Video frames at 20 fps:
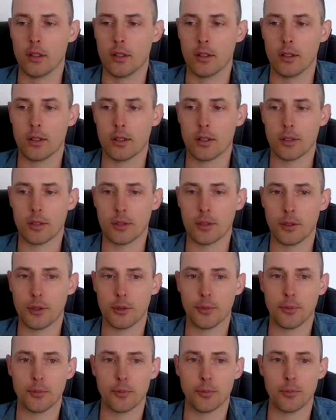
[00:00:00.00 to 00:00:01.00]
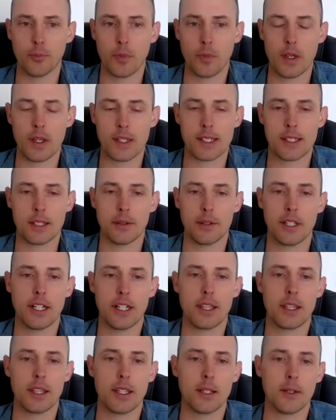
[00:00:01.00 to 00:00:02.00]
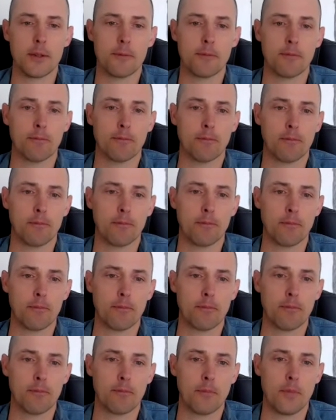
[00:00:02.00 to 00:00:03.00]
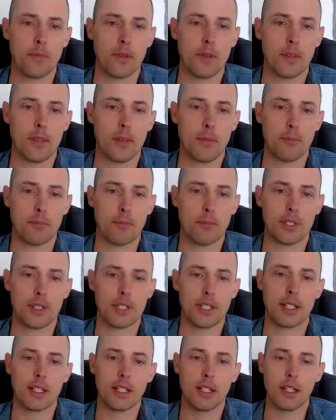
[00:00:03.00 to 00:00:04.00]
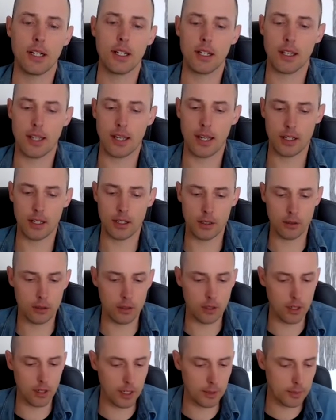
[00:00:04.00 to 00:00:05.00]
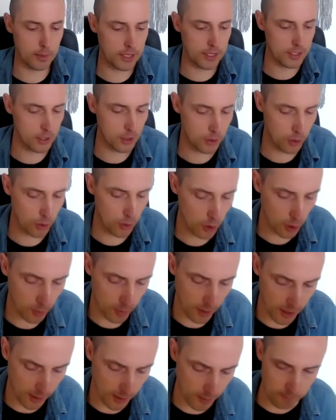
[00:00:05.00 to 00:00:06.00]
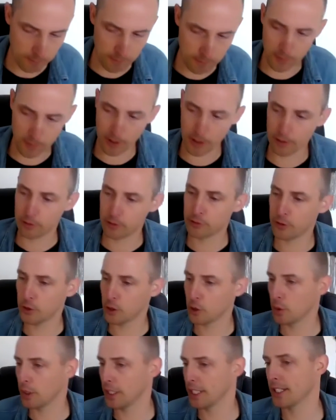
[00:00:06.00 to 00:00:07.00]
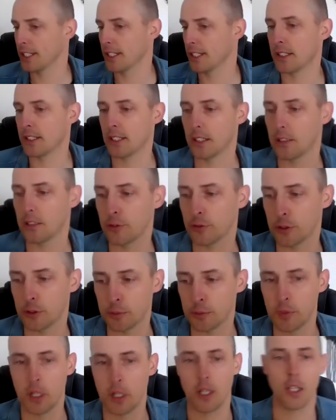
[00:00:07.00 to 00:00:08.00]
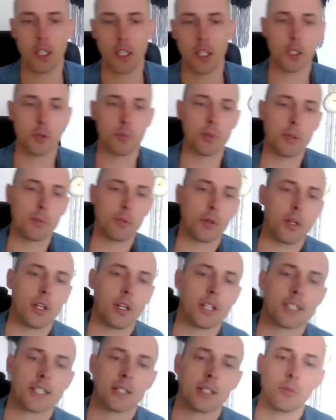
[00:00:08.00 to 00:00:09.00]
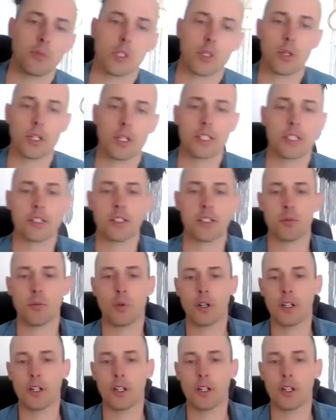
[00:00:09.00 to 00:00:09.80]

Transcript: So, is there anything particularly that you'd like me to talk about? I have a few questions here from the people that send me questions by